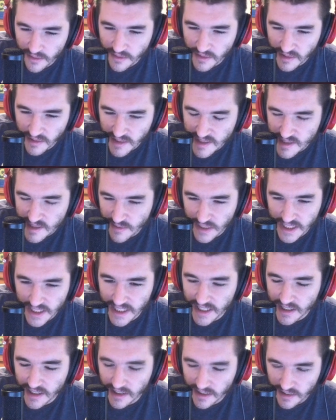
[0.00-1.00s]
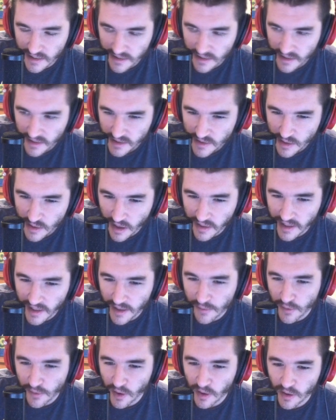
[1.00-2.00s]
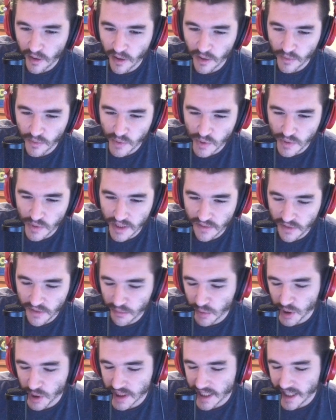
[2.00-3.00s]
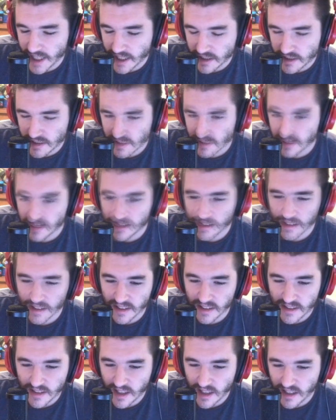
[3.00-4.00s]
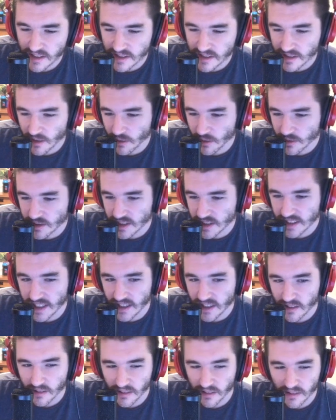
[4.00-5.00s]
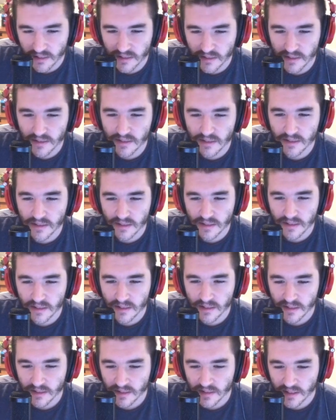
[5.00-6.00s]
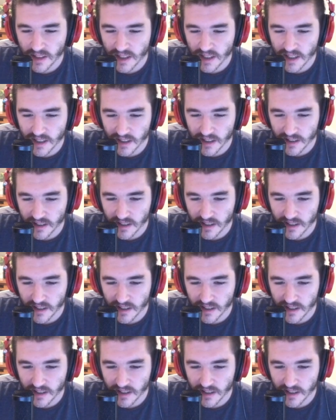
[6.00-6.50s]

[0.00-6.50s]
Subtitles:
Doesn't even care. So unlike Vargoth, which we'd have to protect, this guy just holds it down. Look at that.